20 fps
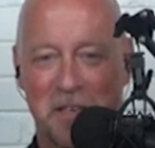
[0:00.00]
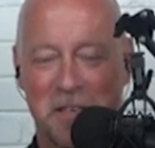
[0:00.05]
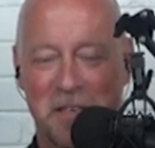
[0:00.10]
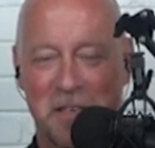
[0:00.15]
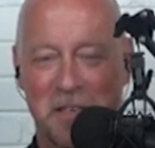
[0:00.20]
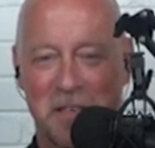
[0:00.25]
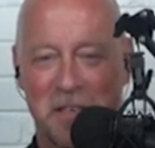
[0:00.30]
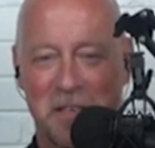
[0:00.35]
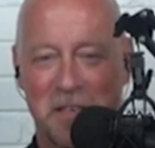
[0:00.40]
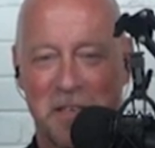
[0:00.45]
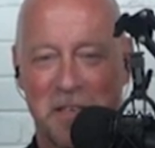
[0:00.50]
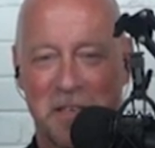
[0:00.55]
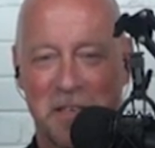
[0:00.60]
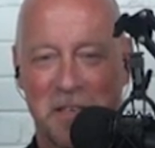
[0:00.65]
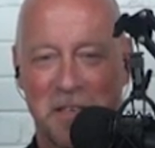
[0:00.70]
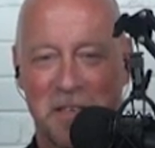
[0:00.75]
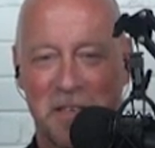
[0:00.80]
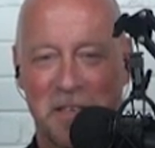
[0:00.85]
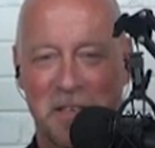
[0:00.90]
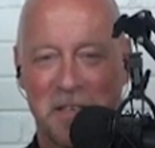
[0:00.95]

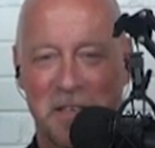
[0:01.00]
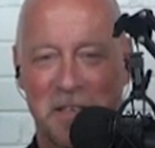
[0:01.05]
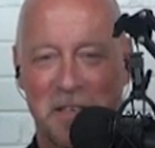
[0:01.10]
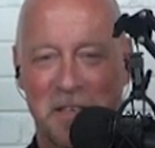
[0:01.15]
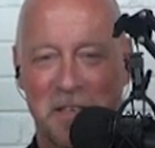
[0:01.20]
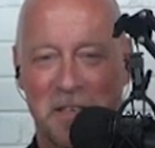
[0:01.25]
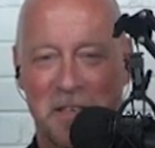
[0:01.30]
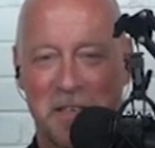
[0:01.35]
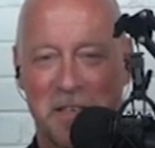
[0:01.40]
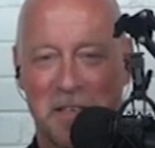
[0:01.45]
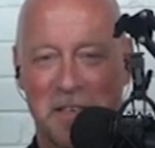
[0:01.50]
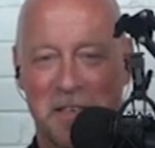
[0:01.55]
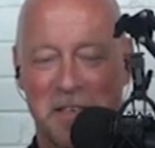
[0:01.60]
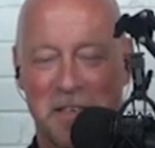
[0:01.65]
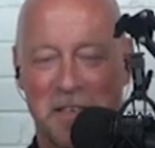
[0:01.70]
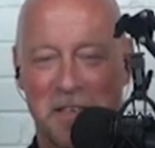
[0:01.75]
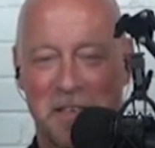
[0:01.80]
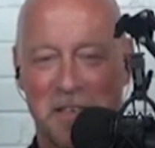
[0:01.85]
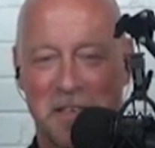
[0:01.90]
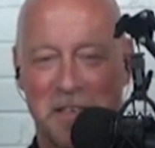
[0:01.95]

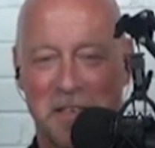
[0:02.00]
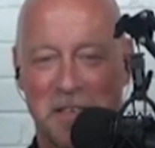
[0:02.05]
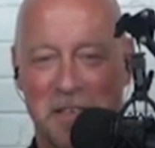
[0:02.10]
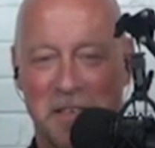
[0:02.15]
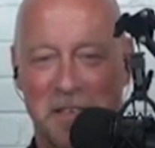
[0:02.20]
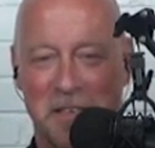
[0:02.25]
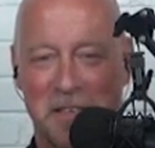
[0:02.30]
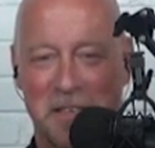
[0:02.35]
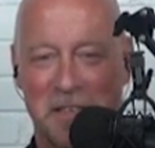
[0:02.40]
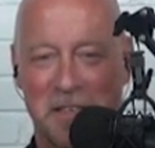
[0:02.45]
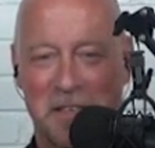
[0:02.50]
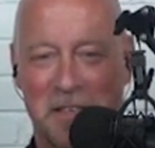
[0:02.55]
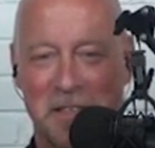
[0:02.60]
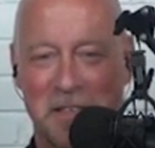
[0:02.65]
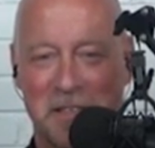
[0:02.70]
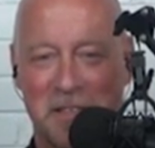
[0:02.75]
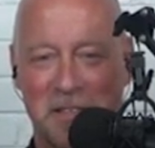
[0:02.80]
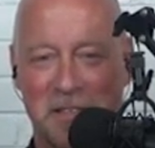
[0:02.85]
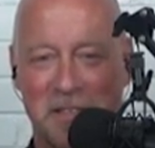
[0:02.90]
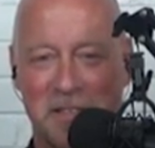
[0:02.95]

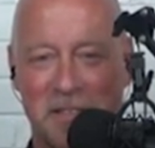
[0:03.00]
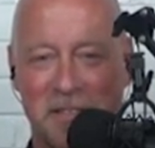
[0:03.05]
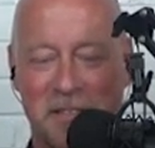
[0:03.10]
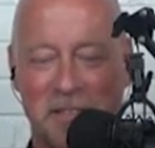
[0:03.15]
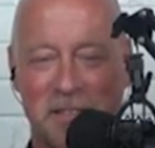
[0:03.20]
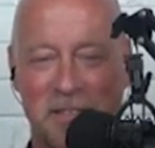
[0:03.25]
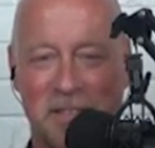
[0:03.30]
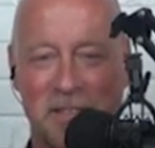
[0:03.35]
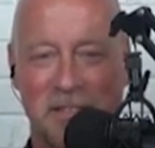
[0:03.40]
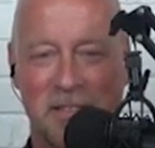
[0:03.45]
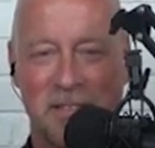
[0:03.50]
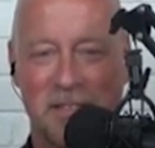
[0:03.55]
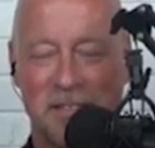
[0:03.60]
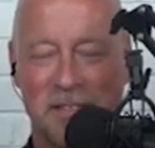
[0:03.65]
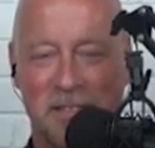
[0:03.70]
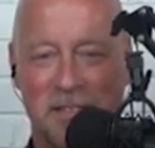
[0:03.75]
This person isn't speaking.